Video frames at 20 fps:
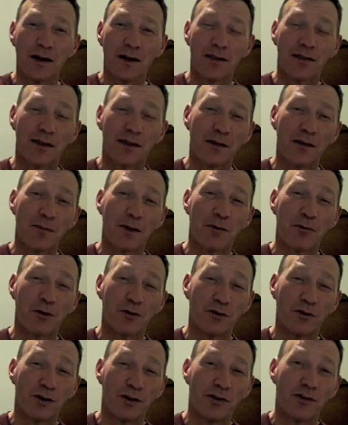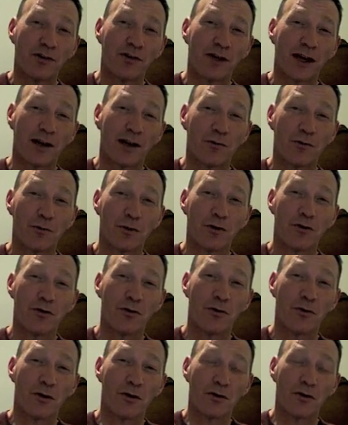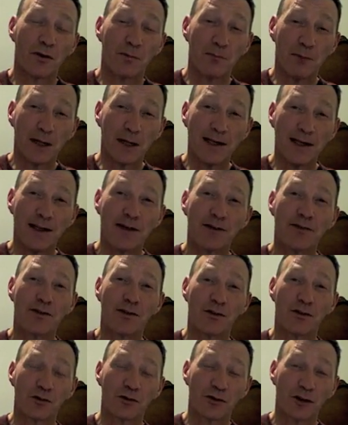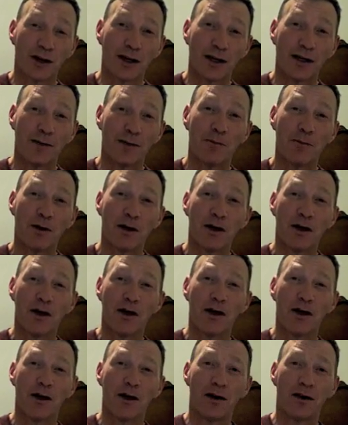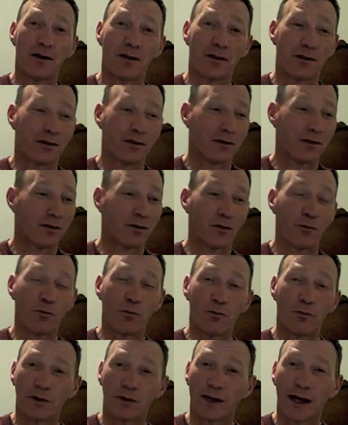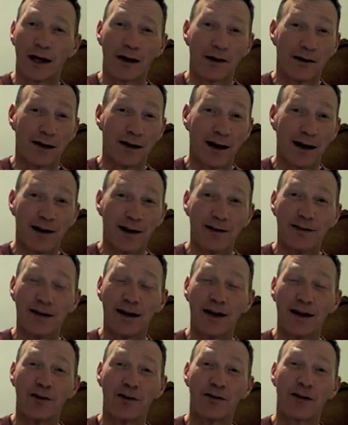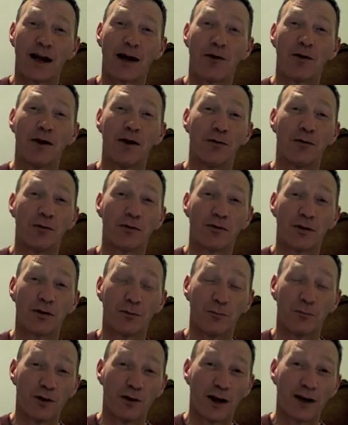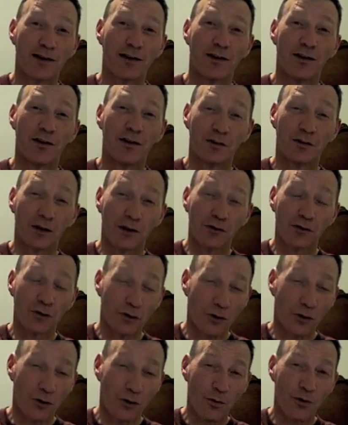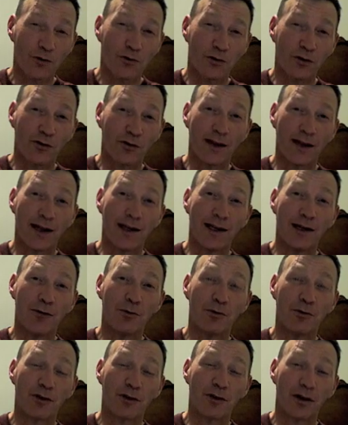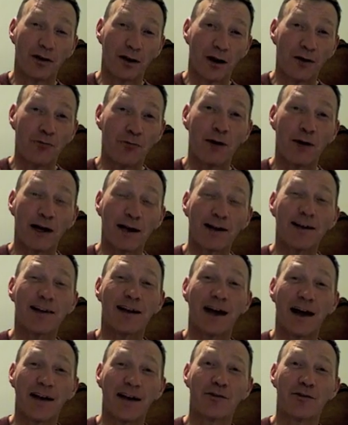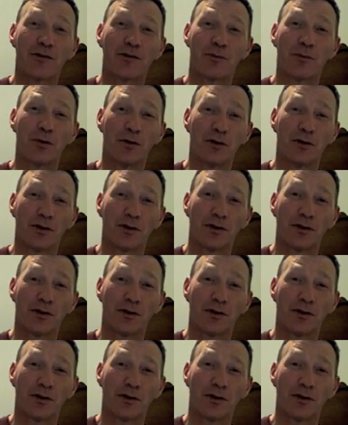Think about what Jesus had to endure, the beatings, the shame, uh, the cat of nine tails, how he was subjected to such torture that he was unrecognizable.